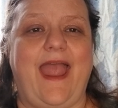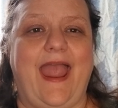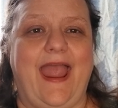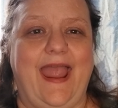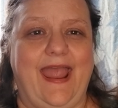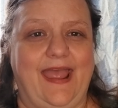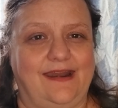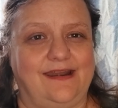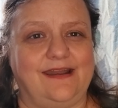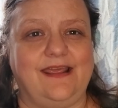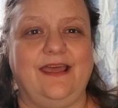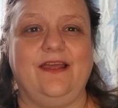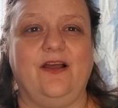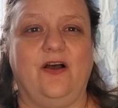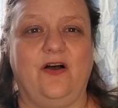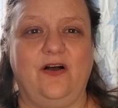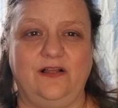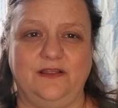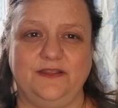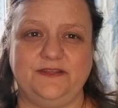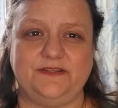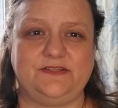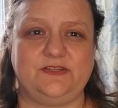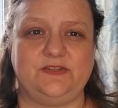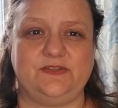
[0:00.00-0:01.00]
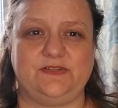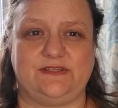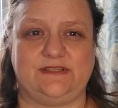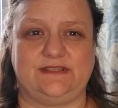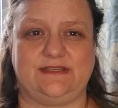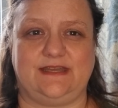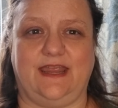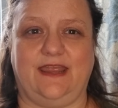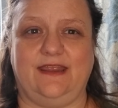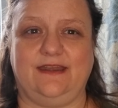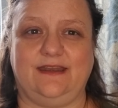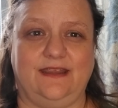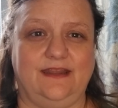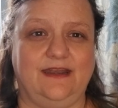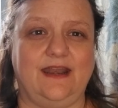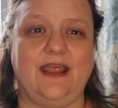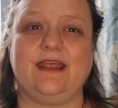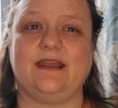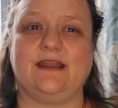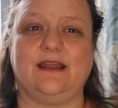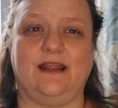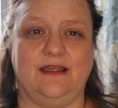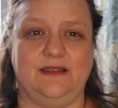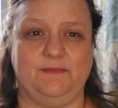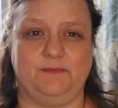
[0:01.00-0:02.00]
And I also stated,
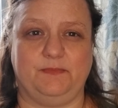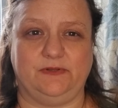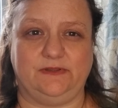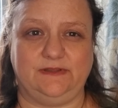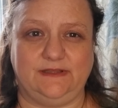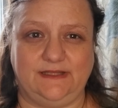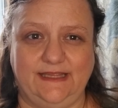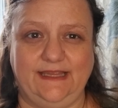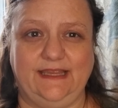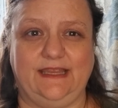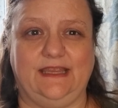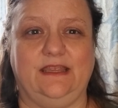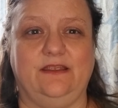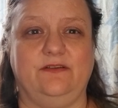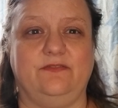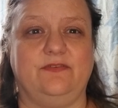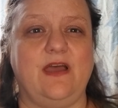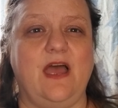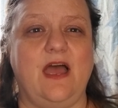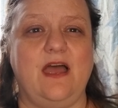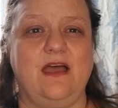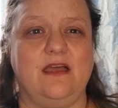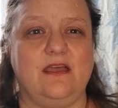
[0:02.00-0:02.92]
and I believe,